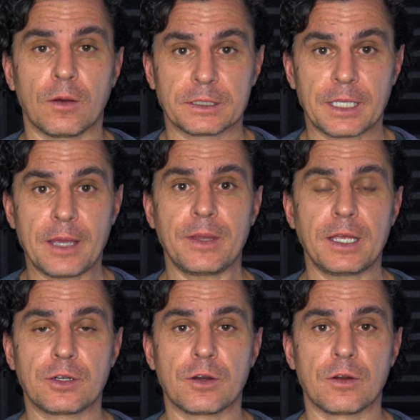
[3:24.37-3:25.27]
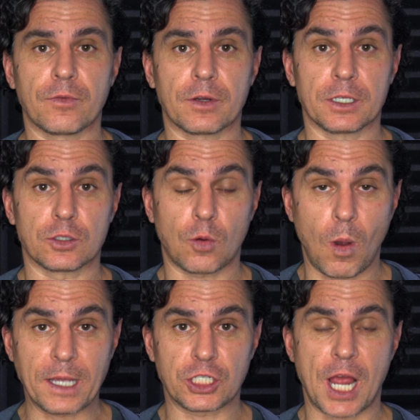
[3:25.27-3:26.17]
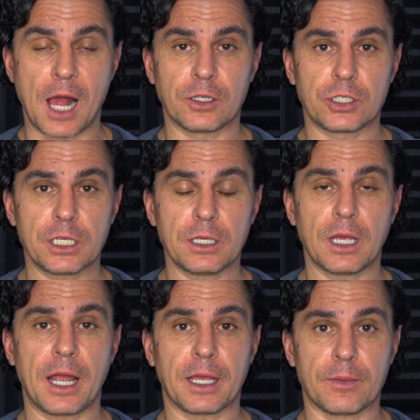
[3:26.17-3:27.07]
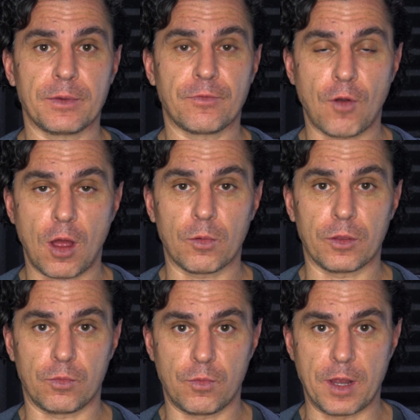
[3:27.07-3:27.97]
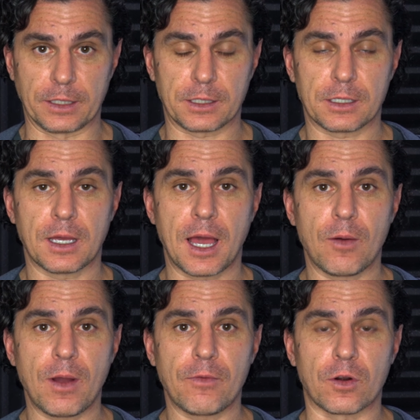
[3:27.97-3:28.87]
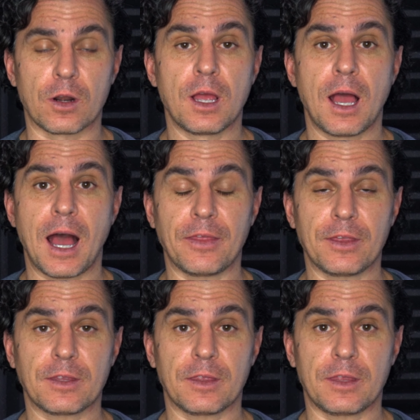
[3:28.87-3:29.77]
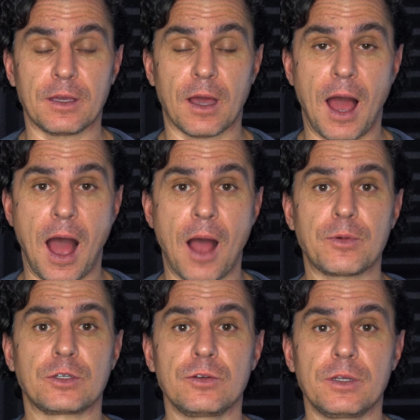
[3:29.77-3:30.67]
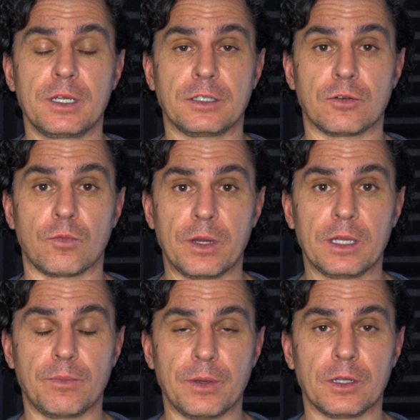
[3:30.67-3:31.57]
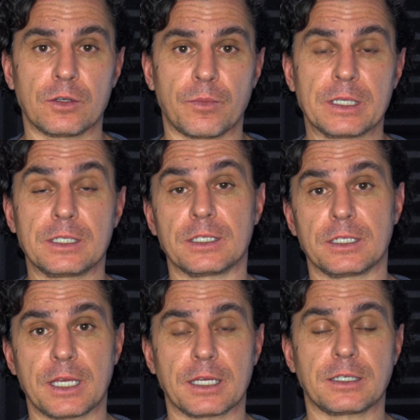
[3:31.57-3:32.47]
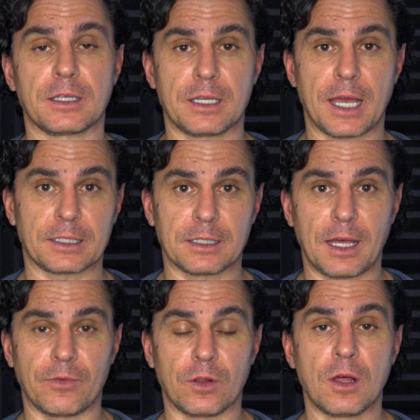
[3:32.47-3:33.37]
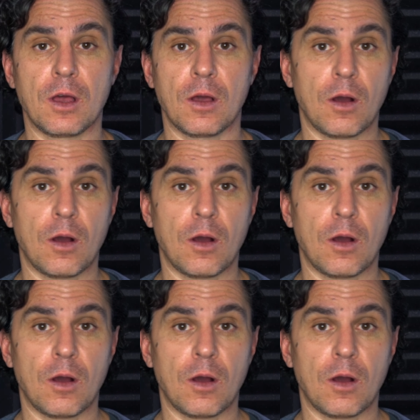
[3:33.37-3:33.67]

same-day turnover is quite challenging and it can be fraught with risk. However, I think that the opportunity to really build your business and take it to the next level